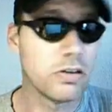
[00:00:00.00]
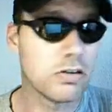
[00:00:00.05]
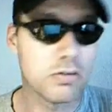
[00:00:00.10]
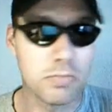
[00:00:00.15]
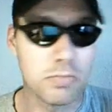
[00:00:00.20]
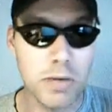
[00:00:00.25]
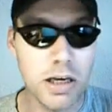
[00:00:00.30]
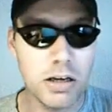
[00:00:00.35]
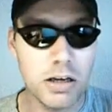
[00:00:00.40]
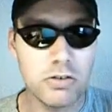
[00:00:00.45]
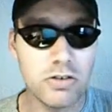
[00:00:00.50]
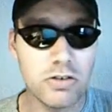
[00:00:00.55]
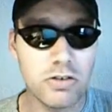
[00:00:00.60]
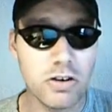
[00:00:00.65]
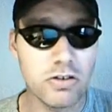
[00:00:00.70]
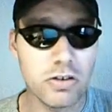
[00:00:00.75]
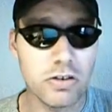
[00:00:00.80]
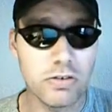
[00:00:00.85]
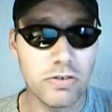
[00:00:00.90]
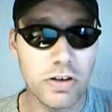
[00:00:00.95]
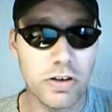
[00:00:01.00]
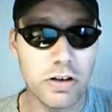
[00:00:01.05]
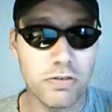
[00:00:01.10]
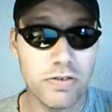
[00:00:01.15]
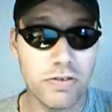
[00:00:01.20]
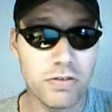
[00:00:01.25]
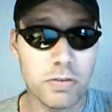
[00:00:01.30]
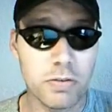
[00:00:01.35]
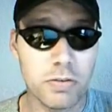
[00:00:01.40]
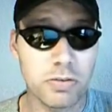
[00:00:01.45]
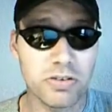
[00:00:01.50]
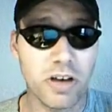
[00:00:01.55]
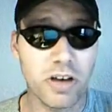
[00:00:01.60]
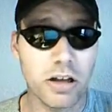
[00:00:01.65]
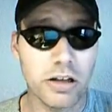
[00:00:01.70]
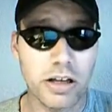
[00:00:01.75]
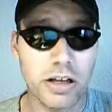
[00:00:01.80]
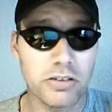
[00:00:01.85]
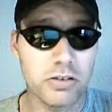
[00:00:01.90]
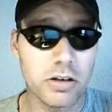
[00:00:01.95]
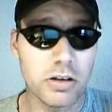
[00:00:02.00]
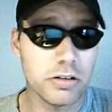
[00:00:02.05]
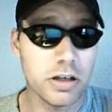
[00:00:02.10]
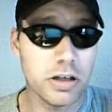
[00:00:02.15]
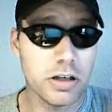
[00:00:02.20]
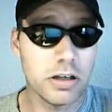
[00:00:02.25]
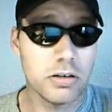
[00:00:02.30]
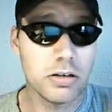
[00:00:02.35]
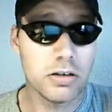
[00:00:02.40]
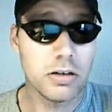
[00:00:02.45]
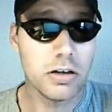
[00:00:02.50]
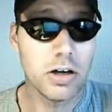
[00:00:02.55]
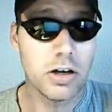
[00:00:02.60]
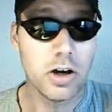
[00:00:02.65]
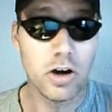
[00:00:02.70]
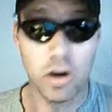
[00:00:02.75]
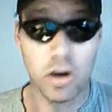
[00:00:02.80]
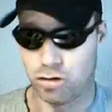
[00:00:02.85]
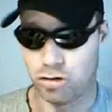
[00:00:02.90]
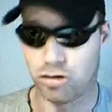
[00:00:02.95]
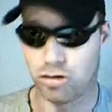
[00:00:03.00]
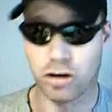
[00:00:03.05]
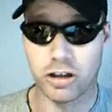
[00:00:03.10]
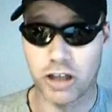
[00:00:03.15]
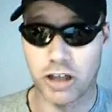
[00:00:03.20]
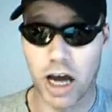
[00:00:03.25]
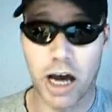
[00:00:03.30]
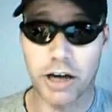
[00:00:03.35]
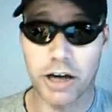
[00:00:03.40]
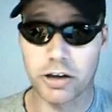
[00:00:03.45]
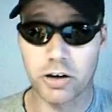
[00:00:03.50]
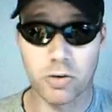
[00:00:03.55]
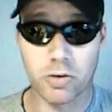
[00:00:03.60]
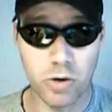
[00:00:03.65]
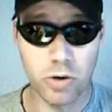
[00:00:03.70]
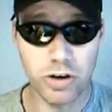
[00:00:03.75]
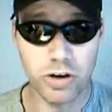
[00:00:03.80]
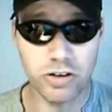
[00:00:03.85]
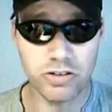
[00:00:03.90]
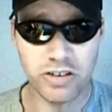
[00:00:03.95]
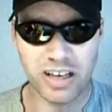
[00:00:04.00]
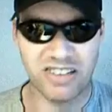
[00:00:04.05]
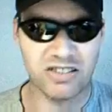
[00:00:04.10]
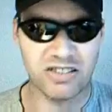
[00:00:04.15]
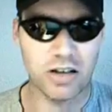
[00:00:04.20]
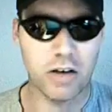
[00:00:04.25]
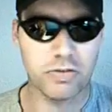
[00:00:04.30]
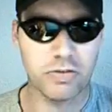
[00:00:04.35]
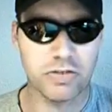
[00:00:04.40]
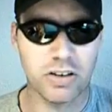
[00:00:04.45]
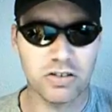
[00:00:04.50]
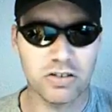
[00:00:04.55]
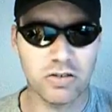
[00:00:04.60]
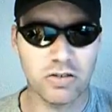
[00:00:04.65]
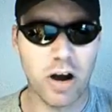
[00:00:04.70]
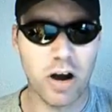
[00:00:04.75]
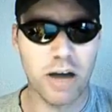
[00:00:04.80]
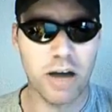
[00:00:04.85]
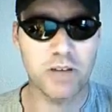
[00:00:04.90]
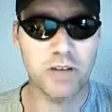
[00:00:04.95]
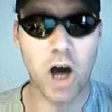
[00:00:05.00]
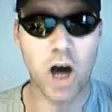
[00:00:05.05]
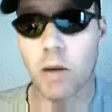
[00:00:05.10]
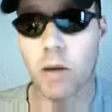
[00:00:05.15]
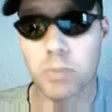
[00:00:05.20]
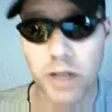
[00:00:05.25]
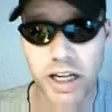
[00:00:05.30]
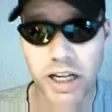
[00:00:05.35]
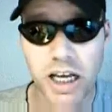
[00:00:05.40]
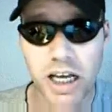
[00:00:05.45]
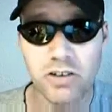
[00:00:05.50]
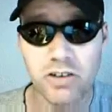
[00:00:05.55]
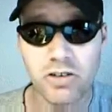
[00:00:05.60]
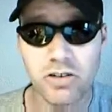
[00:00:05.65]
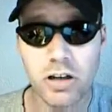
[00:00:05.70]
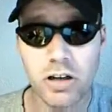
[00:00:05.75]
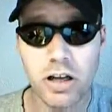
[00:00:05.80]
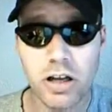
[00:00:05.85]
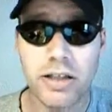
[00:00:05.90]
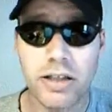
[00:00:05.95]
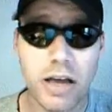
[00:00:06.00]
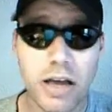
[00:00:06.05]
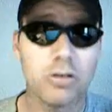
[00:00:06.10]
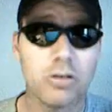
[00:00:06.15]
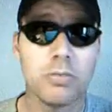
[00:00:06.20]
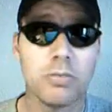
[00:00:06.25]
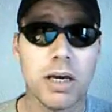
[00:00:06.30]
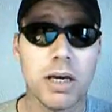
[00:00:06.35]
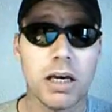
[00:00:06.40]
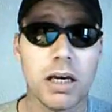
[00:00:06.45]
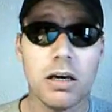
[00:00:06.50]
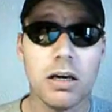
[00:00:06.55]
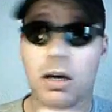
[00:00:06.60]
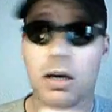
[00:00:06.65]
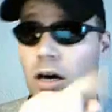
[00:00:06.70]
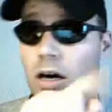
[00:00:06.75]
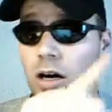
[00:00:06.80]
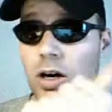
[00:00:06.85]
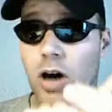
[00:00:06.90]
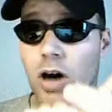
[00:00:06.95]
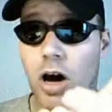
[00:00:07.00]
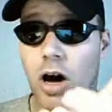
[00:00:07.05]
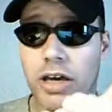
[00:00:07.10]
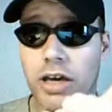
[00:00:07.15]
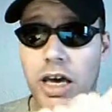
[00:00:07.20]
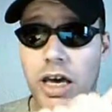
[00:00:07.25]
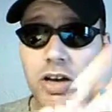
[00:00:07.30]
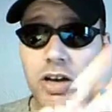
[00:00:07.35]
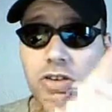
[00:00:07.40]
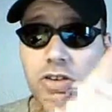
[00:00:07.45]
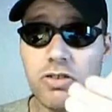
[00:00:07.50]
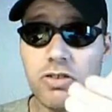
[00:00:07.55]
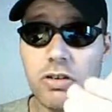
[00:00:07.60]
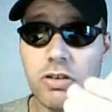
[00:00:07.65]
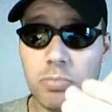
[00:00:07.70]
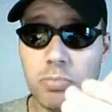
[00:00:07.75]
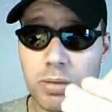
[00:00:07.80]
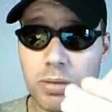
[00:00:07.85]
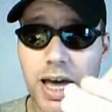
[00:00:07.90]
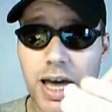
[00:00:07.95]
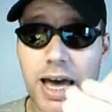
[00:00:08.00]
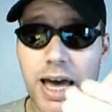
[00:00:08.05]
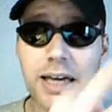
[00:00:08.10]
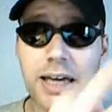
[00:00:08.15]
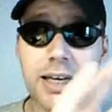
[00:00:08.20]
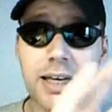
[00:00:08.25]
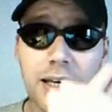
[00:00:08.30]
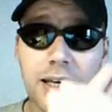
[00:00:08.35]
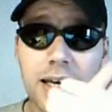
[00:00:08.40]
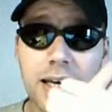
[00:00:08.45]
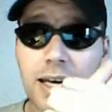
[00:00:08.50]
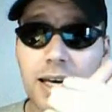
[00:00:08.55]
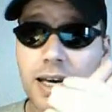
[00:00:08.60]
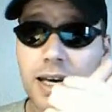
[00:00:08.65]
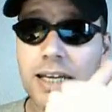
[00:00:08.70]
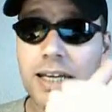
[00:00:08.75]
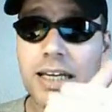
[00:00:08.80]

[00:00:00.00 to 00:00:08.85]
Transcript: Does this mean she should feel 50% less guilty? Should Tiger Woods, a self-described Caucasian, that would be Caucasian, Black,